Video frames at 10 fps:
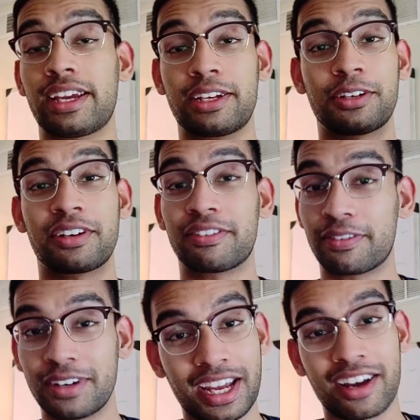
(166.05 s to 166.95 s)
If you're a
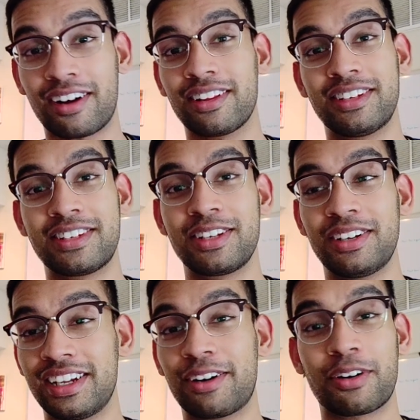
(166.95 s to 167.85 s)
freaking college
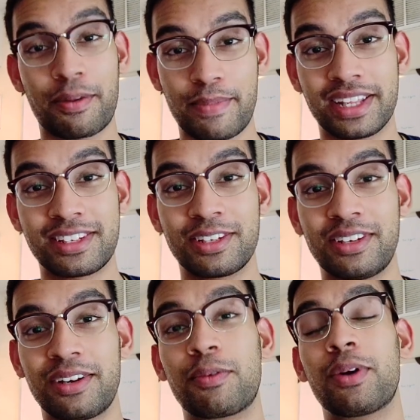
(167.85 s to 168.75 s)
student or a med
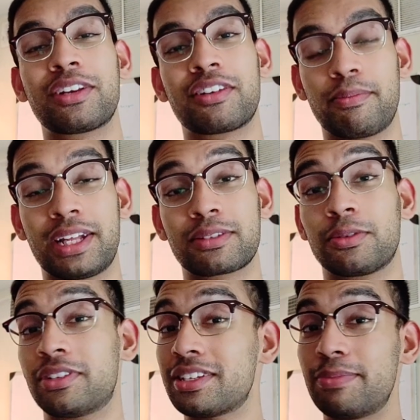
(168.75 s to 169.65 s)
student when you're in med
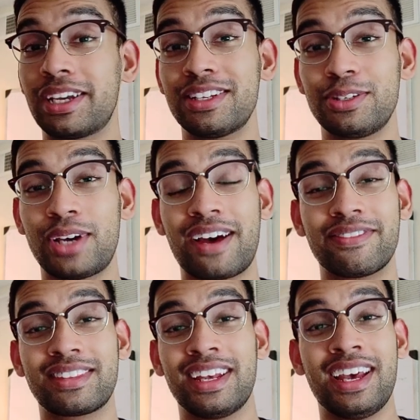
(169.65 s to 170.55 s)
school, just because you
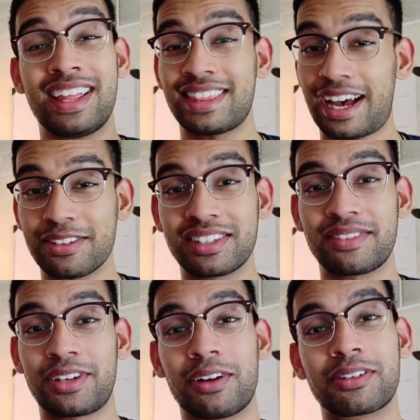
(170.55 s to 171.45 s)
have thousands
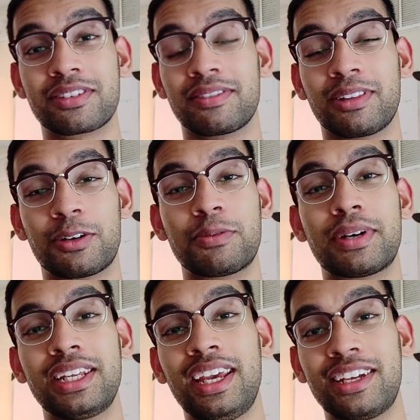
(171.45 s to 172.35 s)
of dollars of loan
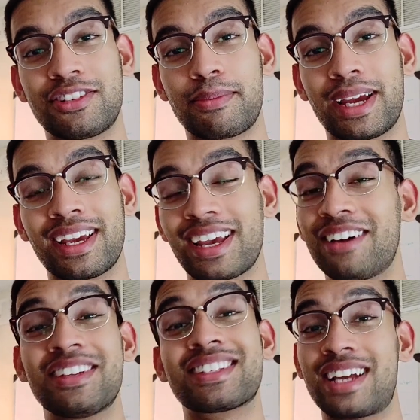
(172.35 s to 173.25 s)
money hit your bank
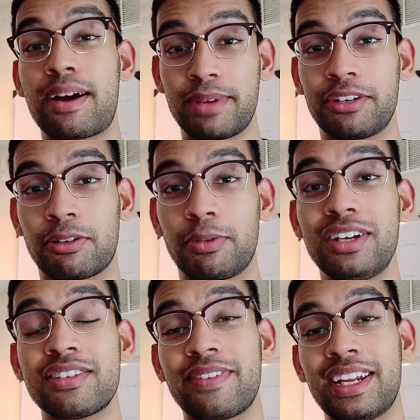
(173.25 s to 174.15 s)
account does not mean you're
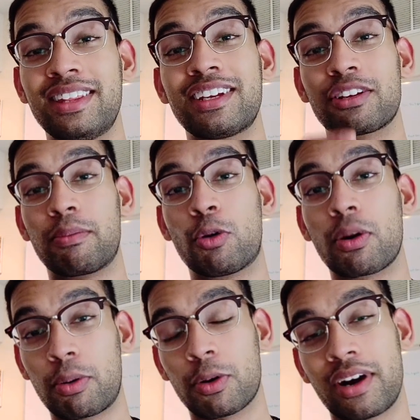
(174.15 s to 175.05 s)
rich. If anything, you're
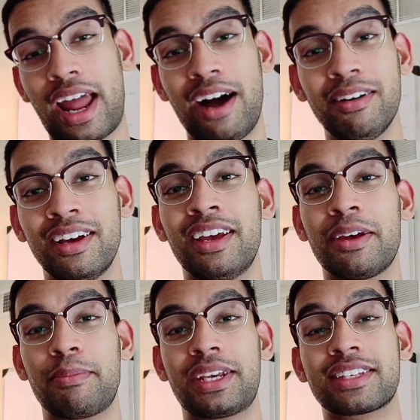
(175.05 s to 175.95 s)
more poor now
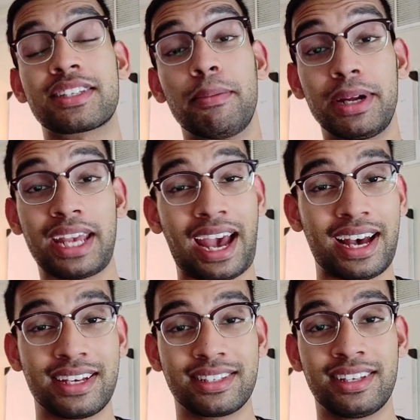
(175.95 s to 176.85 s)
because somebody
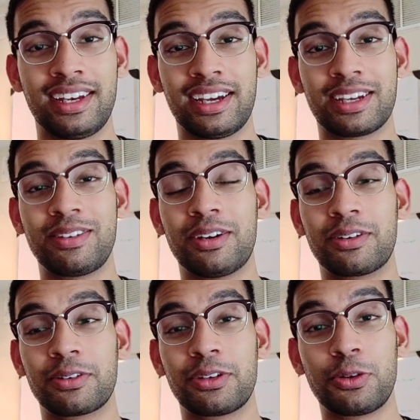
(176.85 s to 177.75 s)
has you
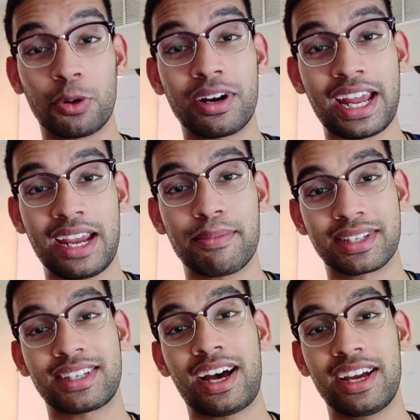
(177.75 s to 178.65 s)
know your name
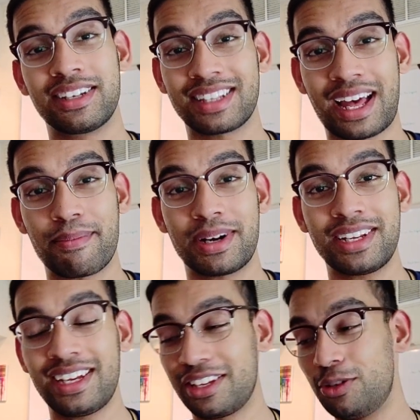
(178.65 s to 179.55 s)
assigned to that
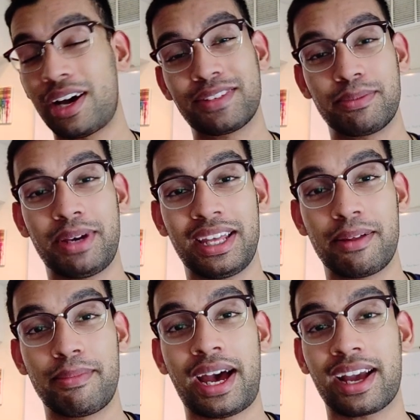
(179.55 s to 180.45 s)
money and you have to pay
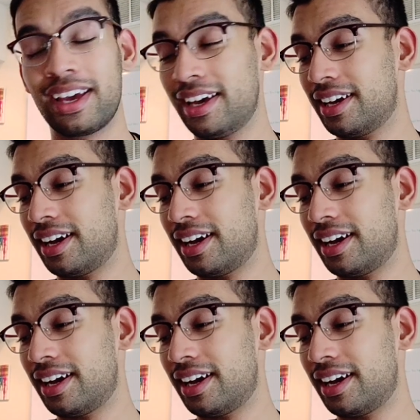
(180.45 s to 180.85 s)
them back.